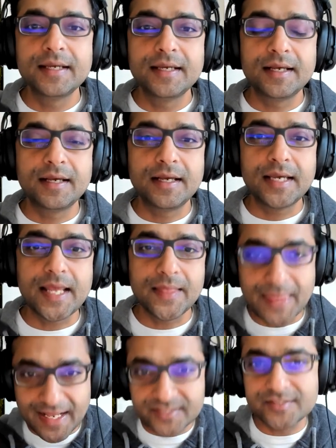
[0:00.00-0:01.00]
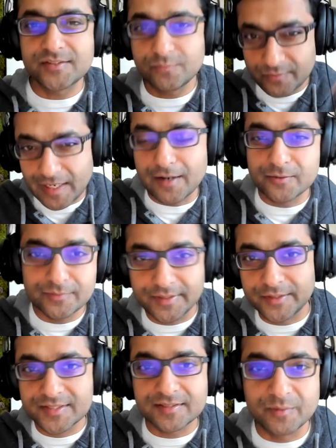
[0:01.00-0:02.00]
Uh, and that's how you
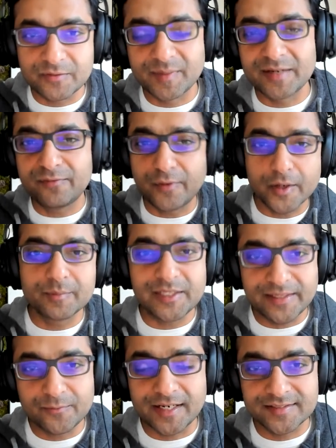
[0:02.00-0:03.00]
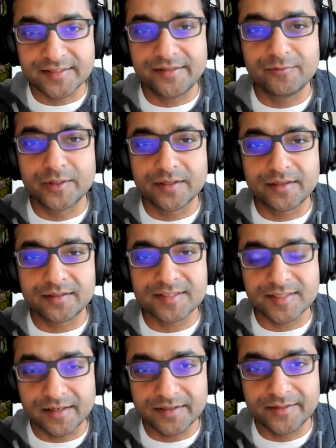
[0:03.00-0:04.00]
know some of my formal advisory work
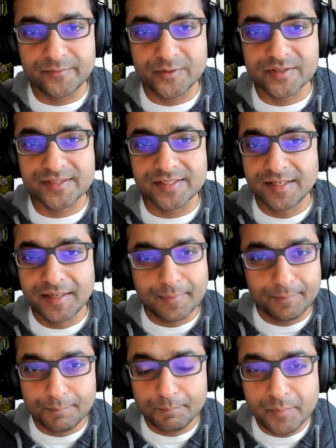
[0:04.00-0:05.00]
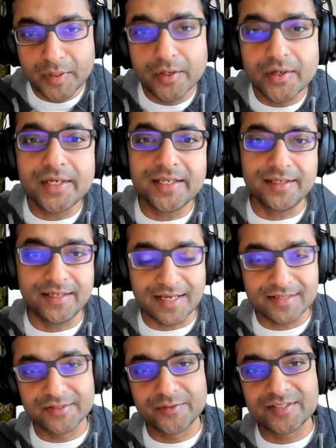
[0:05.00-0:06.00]
started was merely
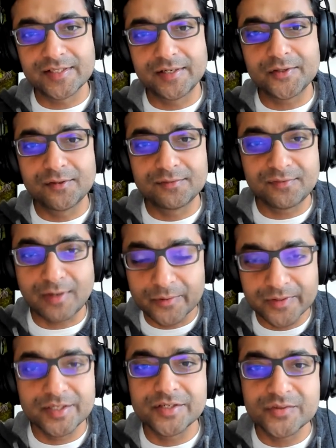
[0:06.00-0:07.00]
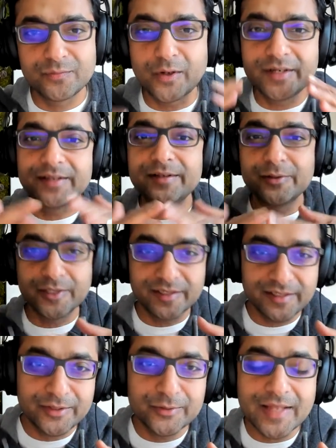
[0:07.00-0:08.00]
as a result of founders wanting to
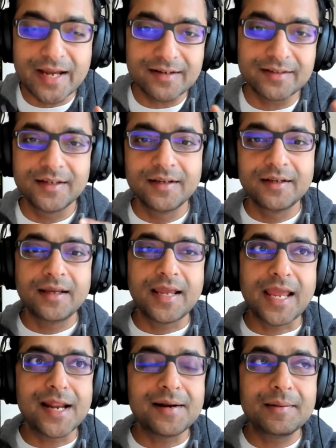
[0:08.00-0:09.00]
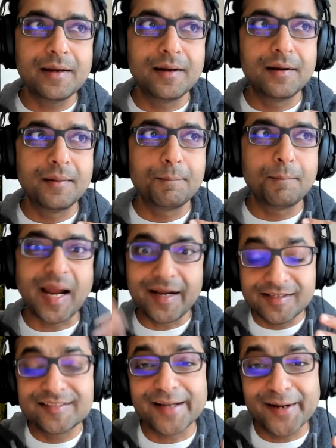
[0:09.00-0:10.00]
continue that and uh, my
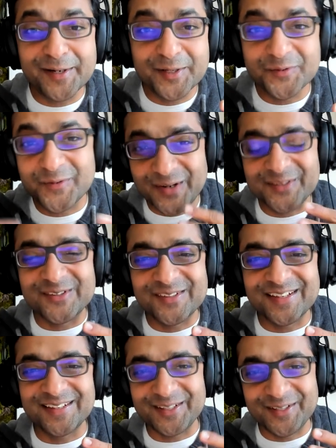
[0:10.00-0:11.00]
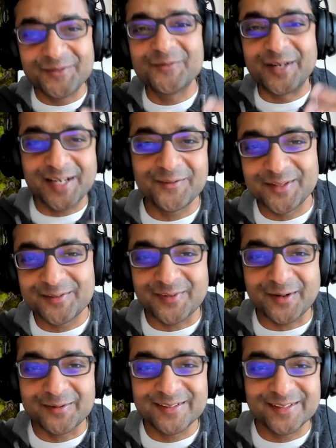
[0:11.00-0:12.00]
desire to want to continue working with the
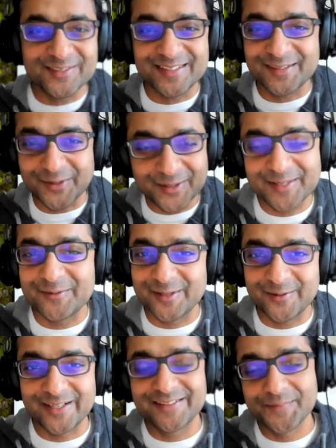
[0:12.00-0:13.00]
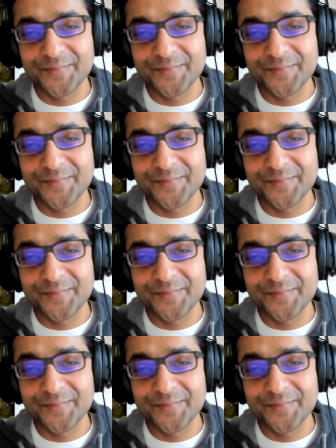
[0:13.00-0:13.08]
founder because I thought they were great.